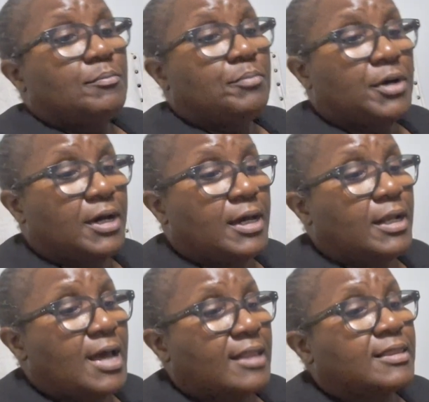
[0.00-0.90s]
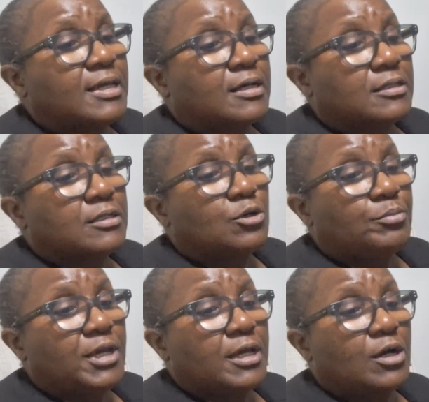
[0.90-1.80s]
But I think a
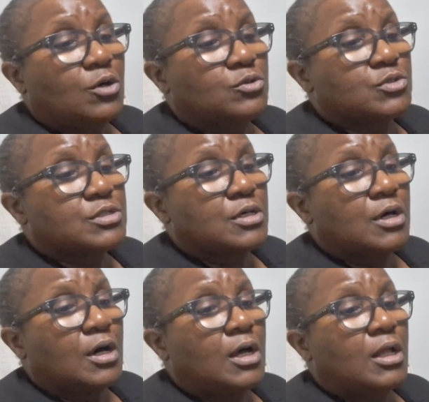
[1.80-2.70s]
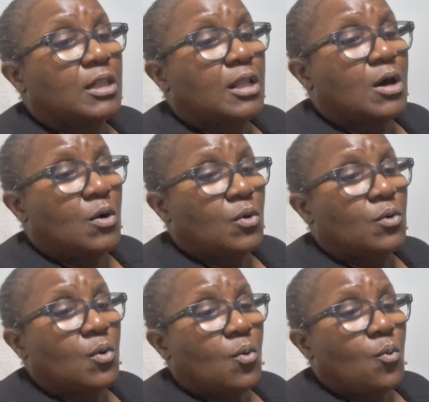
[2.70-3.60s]
little bit goes a
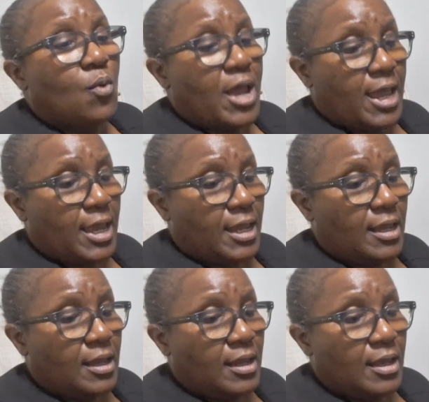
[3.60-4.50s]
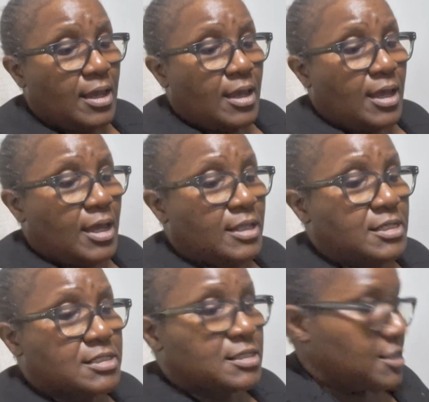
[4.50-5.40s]
long way.
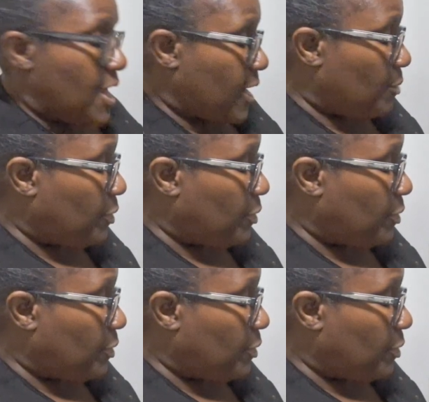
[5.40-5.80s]
And this is like a